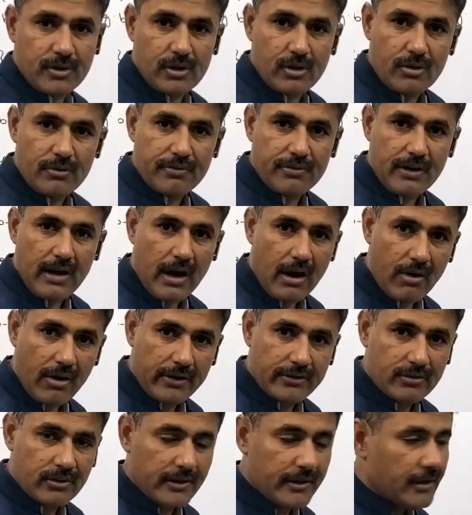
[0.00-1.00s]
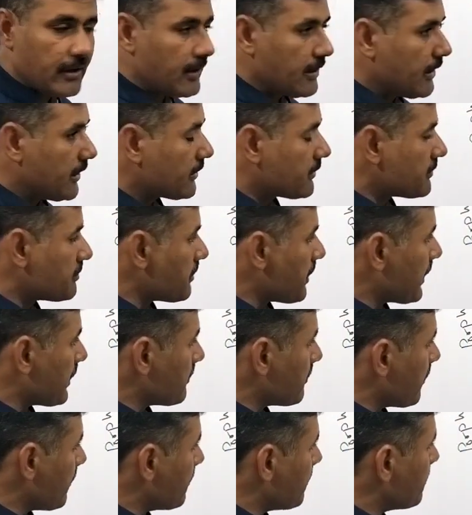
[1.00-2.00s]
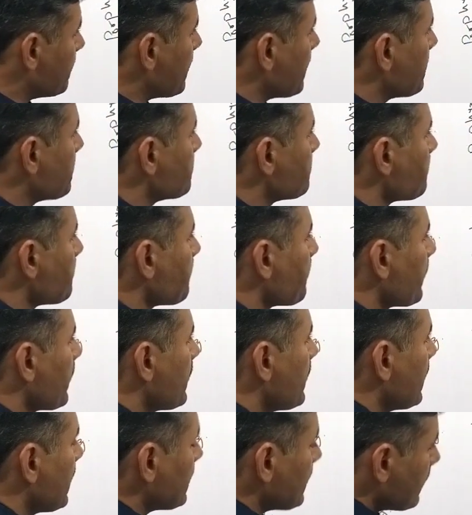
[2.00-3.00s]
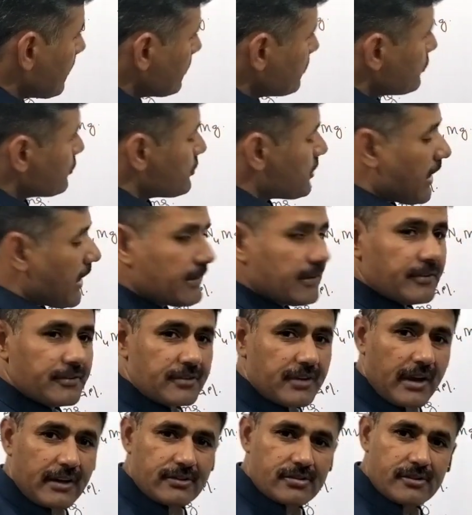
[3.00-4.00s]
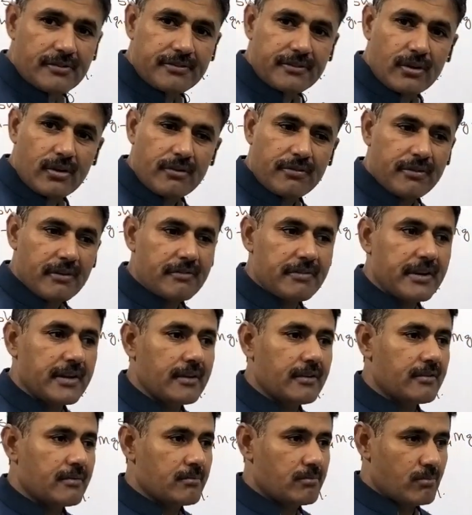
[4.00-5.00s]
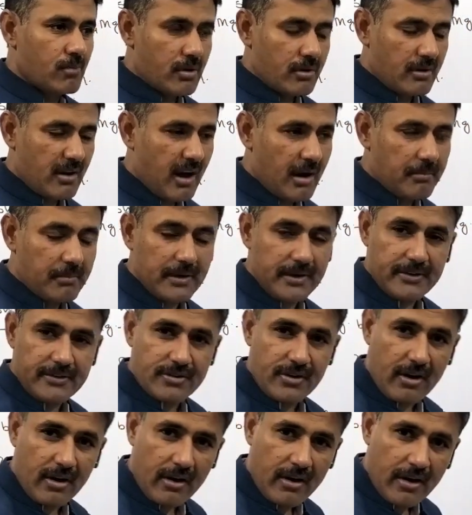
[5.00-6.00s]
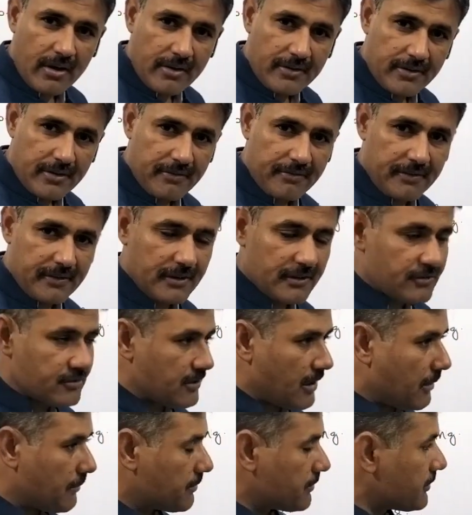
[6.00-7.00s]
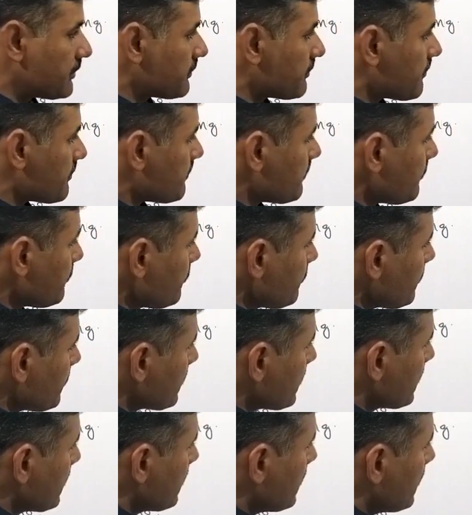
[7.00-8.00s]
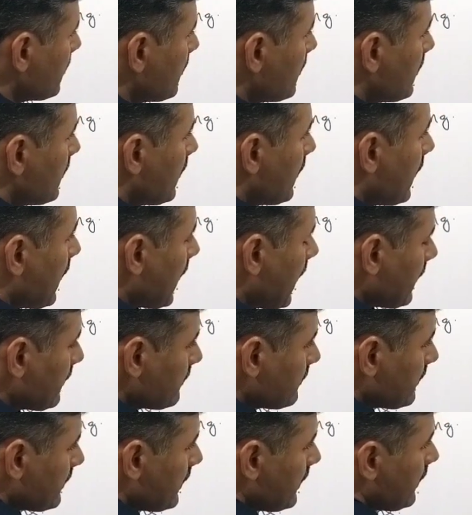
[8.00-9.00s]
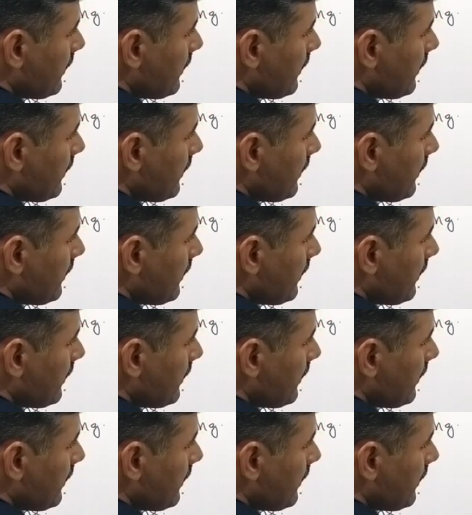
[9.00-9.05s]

chlorophyll, how actually it's made about. In order to draw the structure of chlorophyll, we normally draw different steps. As